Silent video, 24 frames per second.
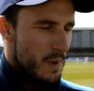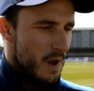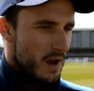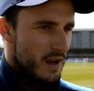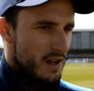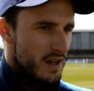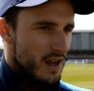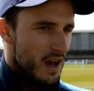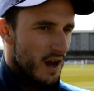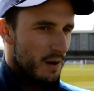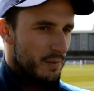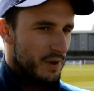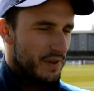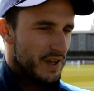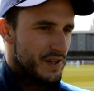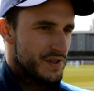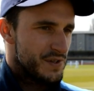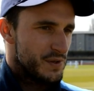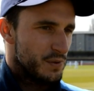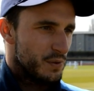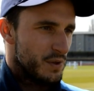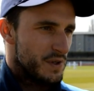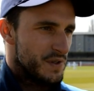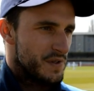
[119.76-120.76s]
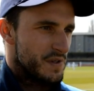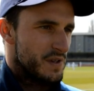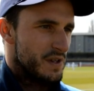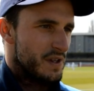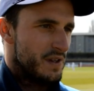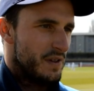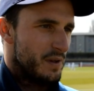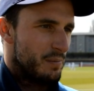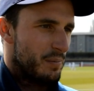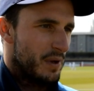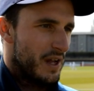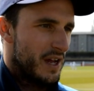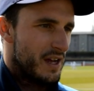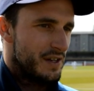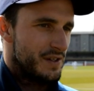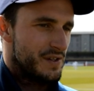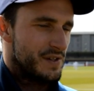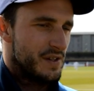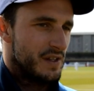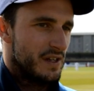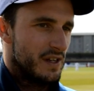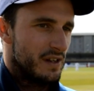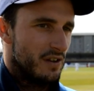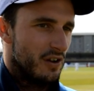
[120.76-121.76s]
Yeah, I mean that's always the, the plan,
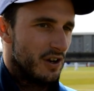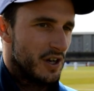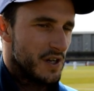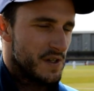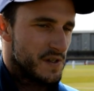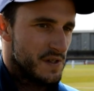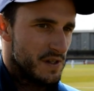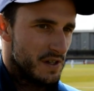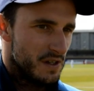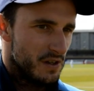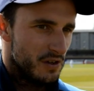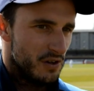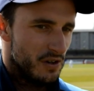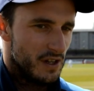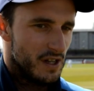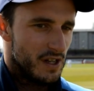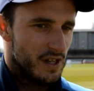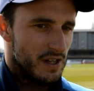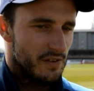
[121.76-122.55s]
isn't it? Like I said earlier,